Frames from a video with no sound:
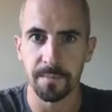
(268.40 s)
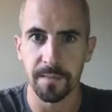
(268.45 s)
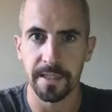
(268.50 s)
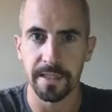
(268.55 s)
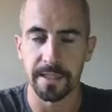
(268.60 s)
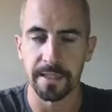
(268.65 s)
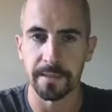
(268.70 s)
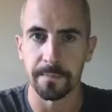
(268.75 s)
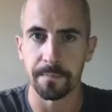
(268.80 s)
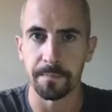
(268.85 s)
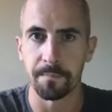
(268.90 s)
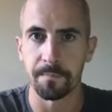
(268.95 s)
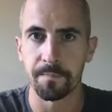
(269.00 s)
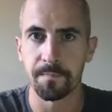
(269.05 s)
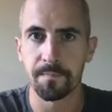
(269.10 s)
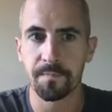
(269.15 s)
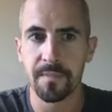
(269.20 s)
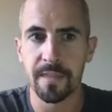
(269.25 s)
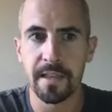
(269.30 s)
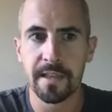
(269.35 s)
um,
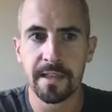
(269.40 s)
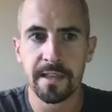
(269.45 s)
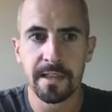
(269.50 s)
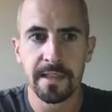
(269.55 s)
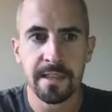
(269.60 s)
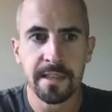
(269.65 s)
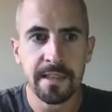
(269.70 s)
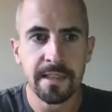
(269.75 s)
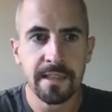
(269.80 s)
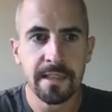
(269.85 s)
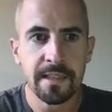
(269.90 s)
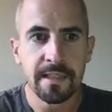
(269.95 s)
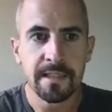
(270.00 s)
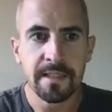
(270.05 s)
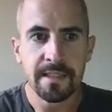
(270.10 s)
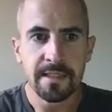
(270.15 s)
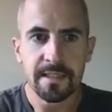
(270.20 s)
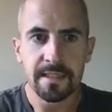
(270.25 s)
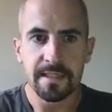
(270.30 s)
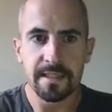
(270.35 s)

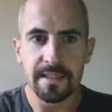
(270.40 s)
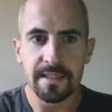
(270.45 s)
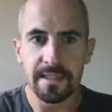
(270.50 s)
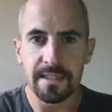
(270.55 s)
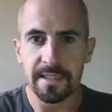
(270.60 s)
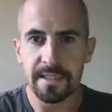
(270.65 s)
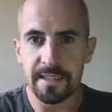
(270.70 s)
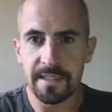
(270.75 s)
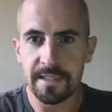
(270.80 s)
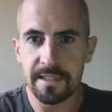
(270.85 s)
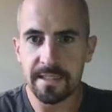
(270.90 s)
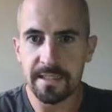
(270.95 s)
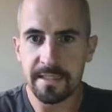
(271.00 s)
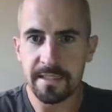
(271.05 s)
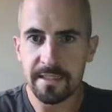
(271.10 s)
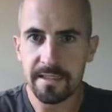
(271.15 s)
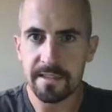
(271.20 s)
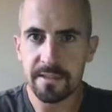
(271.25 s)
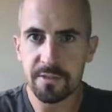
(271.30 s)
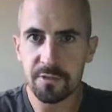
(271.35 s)
the
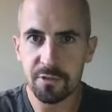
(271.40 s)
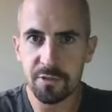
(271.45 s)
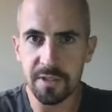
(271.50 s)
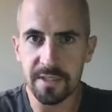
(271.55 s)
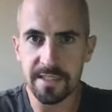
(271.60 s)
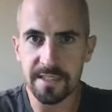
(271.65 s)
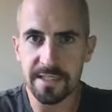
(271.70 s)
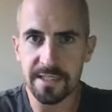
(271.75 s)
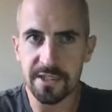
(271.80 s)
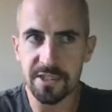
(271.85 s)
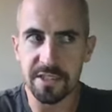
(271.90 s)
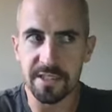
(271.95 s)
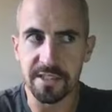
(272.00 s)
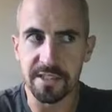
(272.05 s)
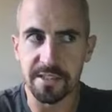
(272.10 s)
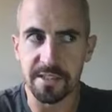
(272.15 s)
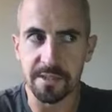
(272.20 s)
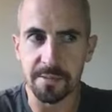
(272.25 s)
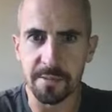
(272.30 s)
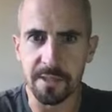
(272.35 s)

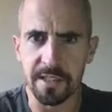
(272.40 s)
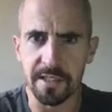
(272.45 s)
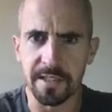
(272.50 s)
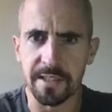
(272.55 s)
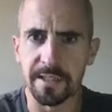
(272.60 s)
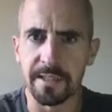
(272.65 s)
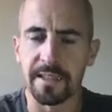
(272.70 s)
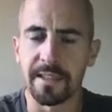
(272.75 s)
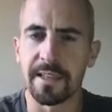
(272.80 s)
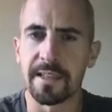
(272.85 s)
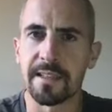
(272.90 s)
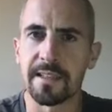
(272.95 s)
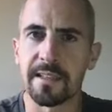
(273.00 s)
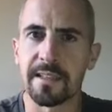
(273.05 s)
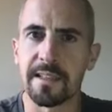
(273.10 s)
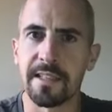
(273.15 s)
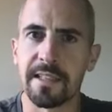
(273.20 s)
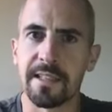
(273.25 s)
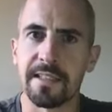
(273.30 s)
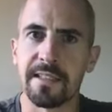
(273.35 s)
transitions as well, like that,
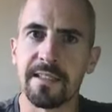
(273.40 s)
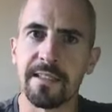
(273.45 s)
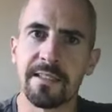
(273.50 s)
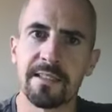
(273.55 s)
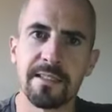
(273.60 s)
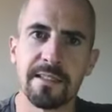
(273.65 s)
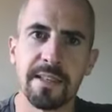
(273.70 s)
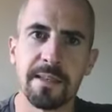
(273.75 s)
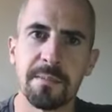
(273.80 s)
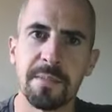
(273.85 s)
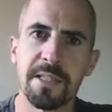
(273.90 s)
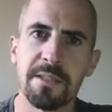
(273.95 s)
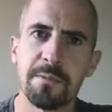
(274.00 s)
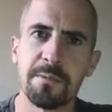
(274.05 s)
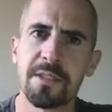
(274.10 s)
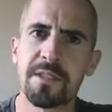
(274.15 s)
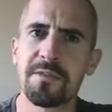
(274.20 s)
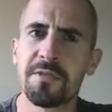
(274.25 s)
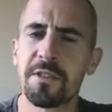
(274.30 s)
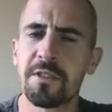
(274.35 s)
like I mean, it
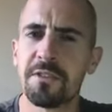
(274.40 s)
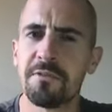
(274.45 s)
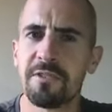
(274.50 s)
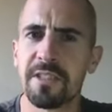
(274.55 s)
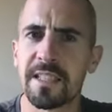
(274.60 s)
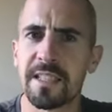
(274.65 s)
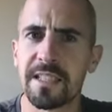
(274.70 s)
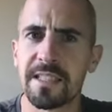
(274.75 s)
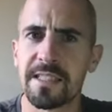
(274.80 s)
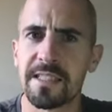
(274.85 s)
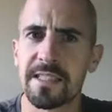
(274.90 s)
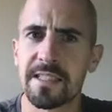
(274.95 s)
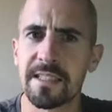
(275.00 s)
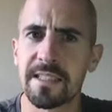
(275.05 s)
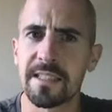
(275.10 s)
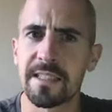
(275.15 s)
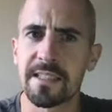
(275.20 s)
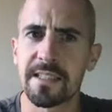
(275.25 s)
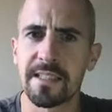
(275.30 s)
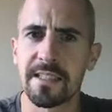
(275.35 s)
wasn't very realistic
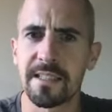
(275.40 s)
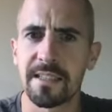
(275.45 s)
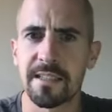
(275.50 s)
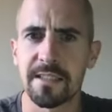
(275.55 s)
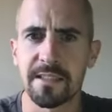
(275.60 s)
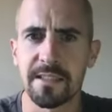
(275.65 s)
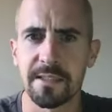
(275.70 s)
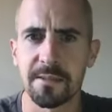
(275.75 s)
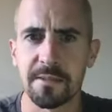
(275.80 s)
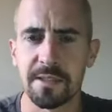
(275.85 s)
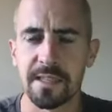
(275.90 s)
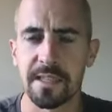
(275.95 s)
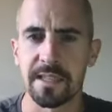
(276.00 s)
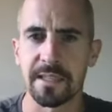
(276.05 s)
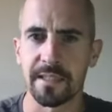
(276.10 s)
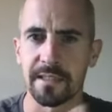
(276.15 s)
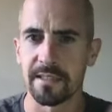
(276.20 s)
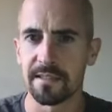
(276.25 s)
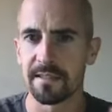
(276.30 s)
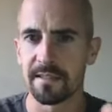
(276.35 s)
yesterday because I was
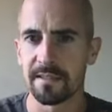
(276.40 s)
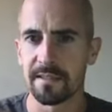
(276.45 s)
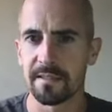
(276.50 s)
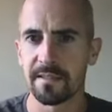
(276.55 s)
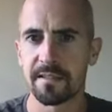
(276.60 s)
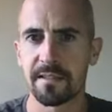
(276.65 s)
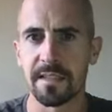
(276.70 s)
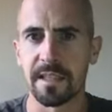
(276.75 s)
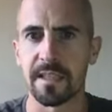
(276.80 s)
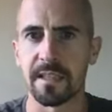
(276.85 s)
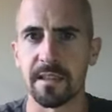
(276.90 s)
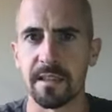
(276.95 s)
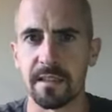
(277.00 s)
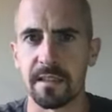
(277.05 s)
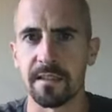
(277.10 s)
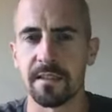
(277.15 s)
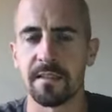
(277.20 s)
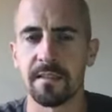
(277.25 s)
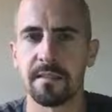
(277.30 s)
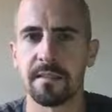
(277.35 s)
like getting
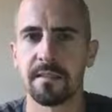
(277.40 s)
the